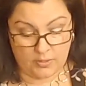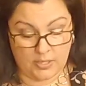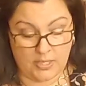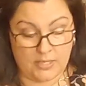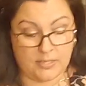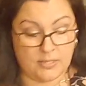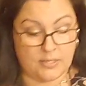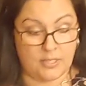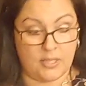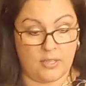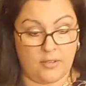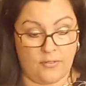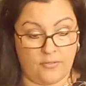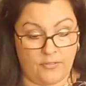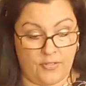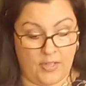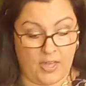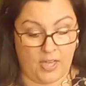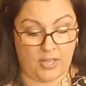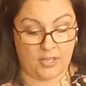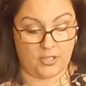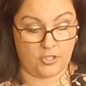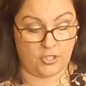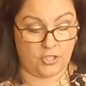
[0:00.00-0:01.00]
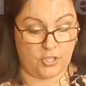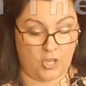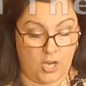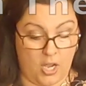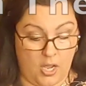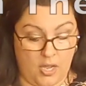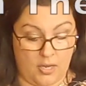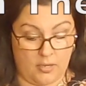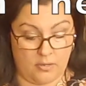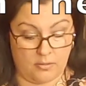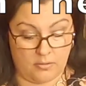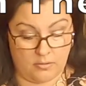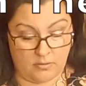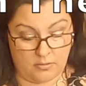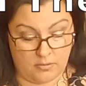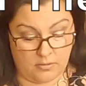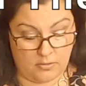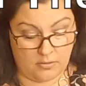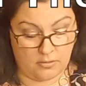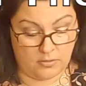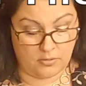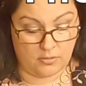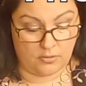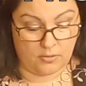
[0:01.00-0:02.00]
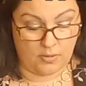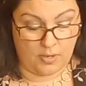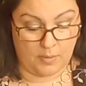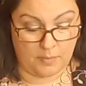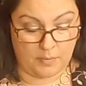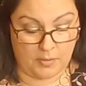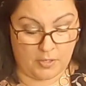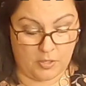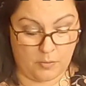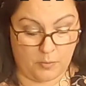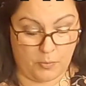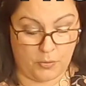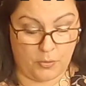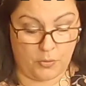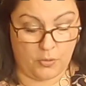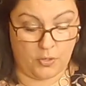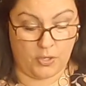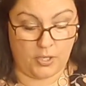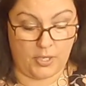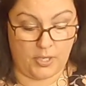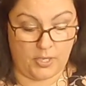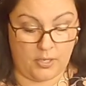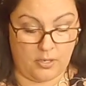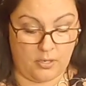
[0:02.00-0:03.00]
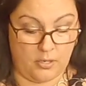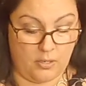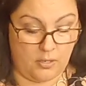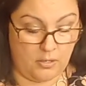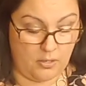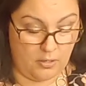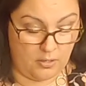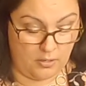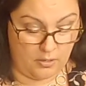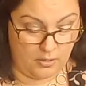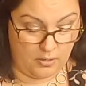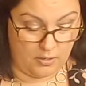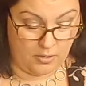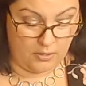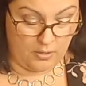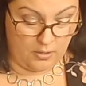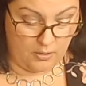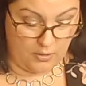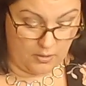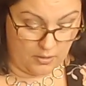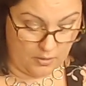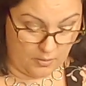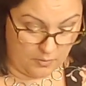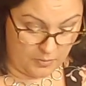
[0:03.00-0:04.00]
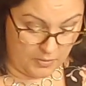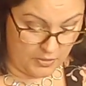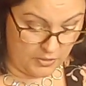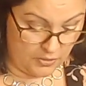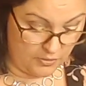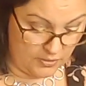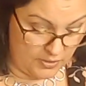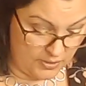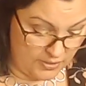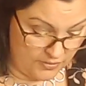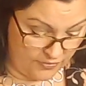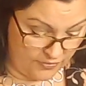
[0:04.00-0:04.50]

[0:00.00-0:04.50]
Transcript: let's give that a shot. So I'm going to put, I'm going to do this